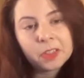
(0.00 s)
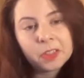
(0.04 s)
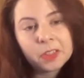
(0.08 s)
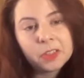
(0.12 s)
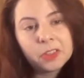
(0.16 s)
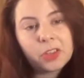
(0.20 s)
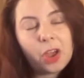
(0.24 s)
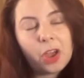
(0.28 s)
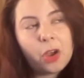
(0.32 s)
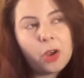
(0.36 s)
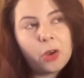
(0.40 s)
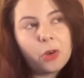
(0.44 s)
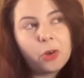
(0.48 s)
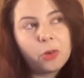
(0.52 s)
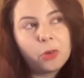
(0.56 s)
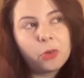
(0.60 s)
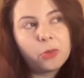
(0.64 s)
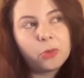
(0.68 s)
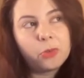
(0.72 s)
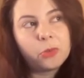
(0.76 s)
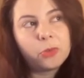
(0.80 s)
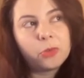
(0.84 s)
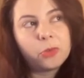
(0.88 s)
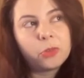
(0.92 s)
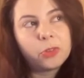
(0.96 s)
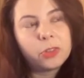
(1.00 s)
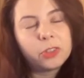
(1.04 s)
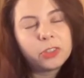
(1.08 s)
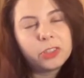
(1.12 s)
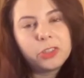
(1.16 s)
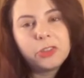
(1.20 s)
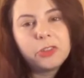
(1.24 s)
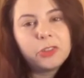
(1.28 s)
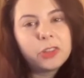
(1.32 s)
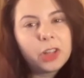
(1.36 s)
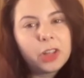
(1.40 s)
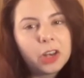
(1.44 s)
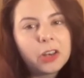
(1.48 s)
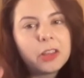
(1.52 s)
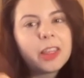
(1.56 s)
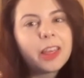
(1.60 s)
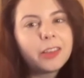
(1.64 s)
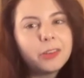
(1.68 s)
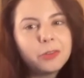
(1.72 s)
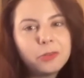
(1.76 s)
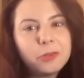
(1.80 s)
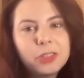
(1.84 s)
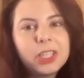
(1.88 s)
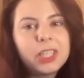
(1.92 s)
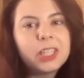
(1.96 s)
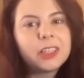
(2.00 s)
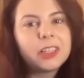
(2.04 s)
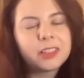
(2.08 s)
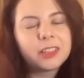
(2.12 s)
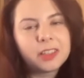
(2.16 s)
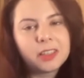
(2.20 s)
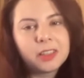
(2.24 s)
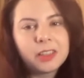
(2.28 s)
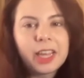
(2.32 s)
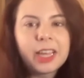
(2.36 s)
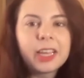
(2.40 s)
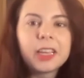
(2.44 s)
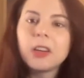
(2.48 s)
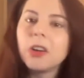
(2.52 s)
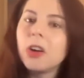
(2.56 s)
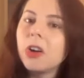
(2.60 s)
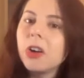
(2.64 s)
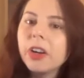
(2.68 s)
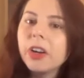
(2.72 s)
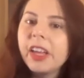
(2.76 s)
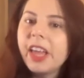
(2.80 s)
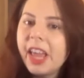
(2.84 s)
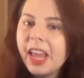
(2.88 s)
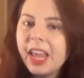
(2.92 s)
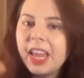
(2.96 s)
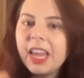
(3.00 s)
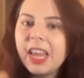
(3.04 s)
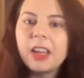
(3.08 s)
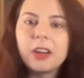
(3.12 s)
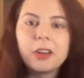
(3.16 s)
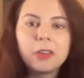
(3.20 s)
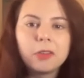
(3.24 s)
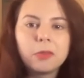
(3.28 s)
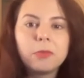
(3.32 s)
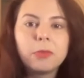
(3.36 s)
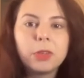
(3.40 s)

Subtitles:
So you'd see this in like an arcade,